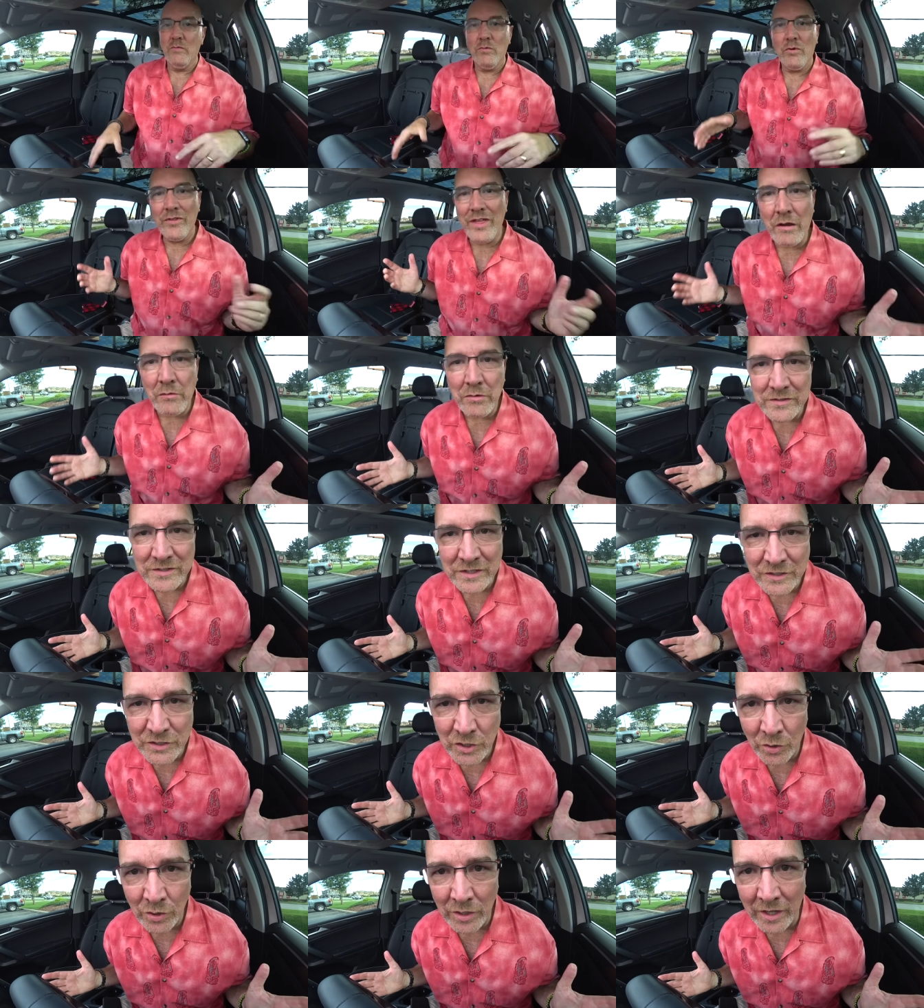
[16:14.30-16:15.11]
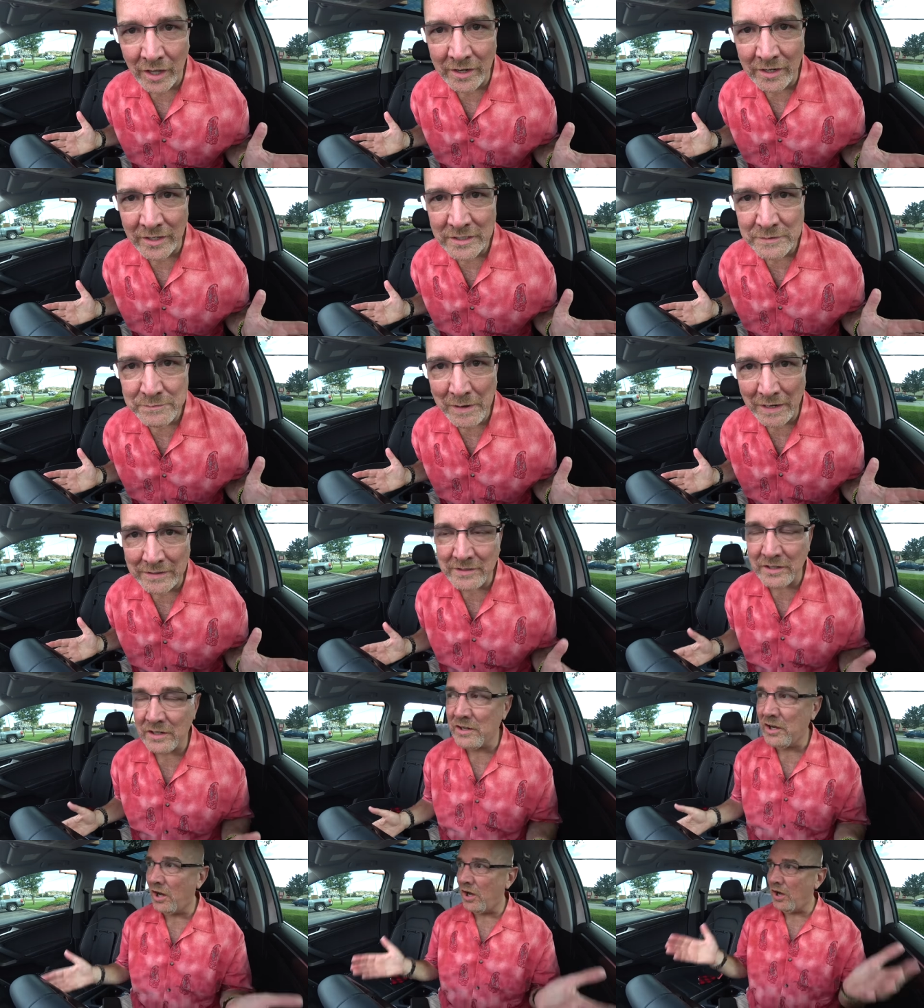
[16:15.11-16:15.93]
Well, that was a totally
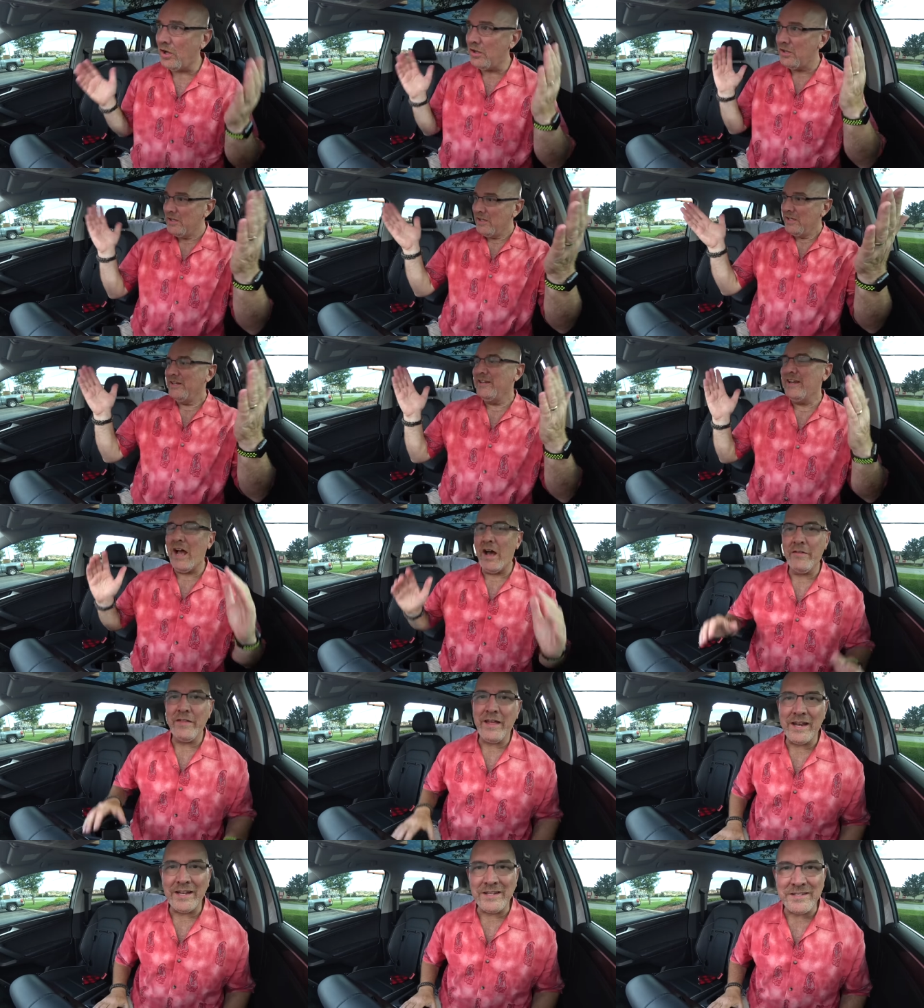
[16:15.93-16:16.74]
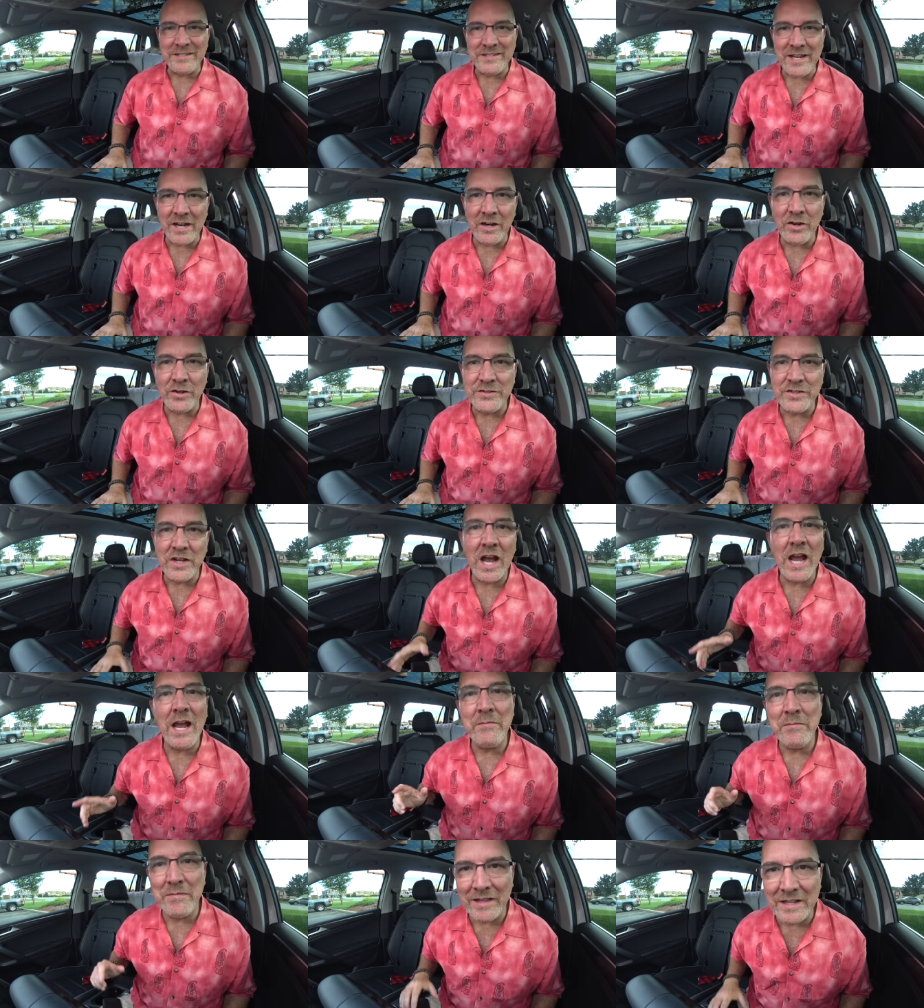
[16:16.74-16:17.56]
unexpected call. Now that it's dinner
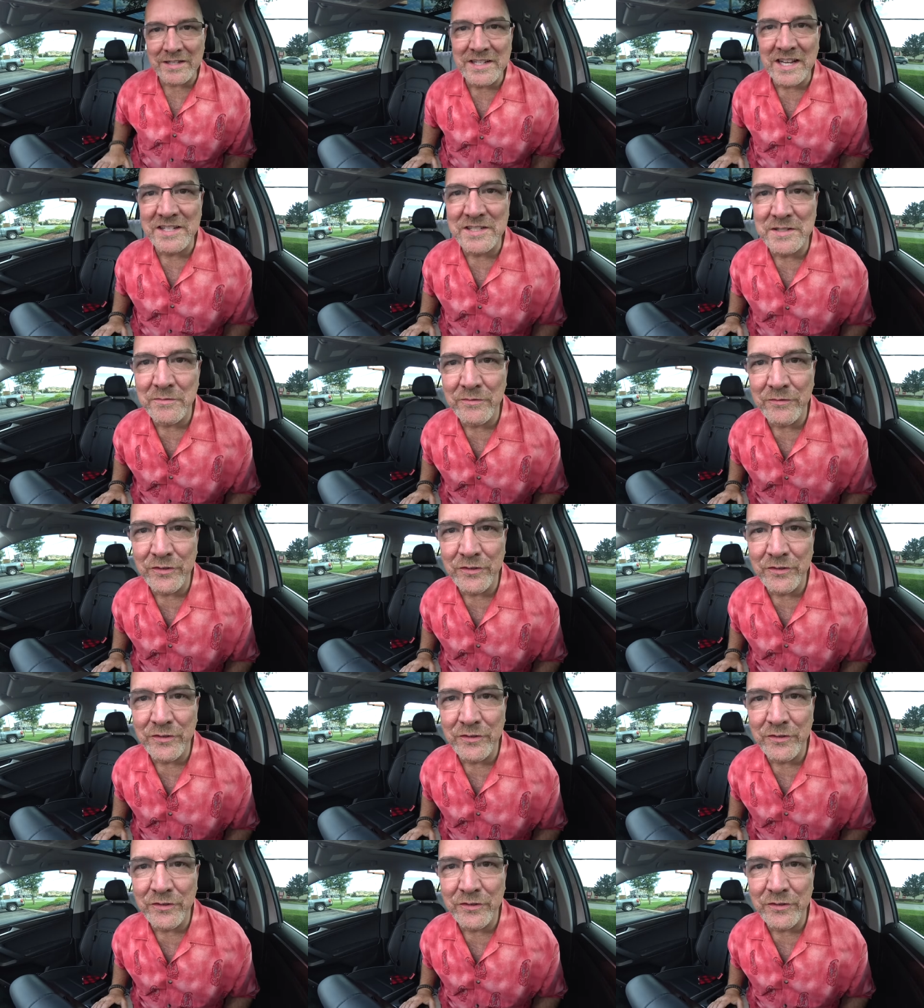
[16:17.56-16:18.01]
time, let's get some